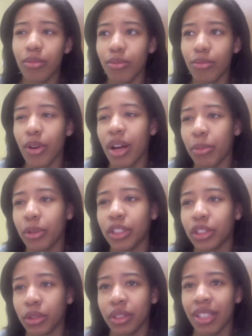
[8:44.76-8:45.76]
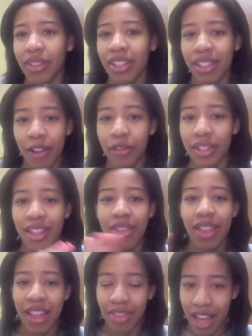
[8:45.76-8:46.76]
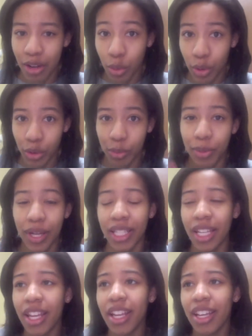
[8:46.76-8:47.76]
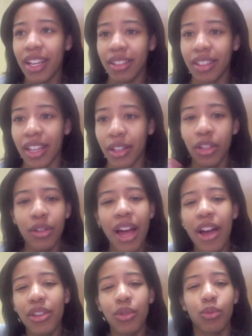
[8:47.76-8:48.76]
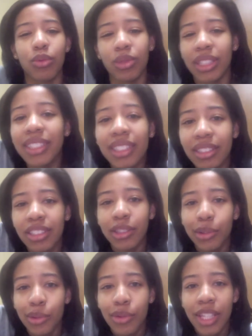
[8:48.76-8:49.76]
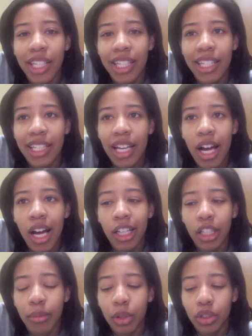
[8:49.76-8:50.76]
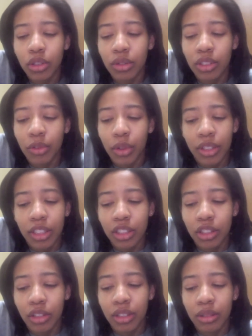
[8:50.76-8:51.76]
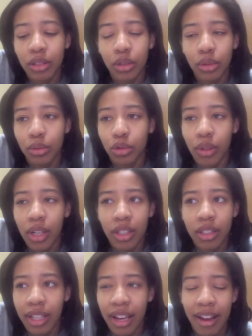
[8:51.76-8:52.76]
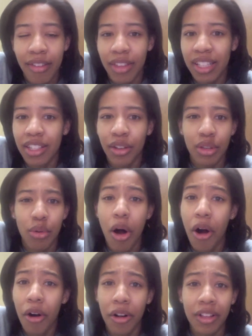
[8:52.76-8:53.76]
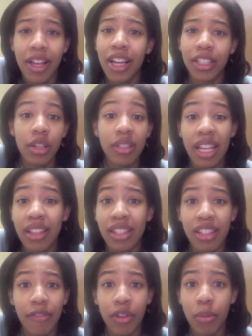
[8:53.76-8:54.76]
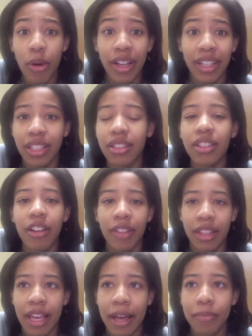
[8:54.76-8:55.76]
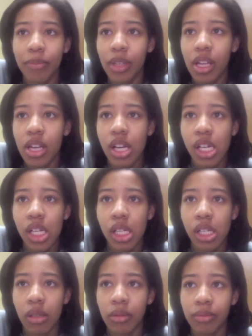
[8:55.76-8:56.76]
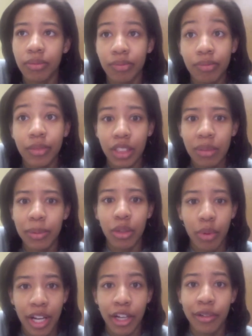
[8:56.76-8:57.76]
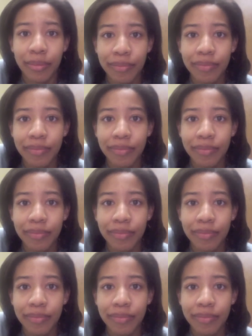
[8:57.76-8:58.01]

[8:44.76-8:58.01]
Well, I'm pretty sure nothing's ever said that in that order. But, like, you know how you listen to the commercials for a certain new drug and they tell you all, don't take this if you're pregnant, stuff like that. Just be aware.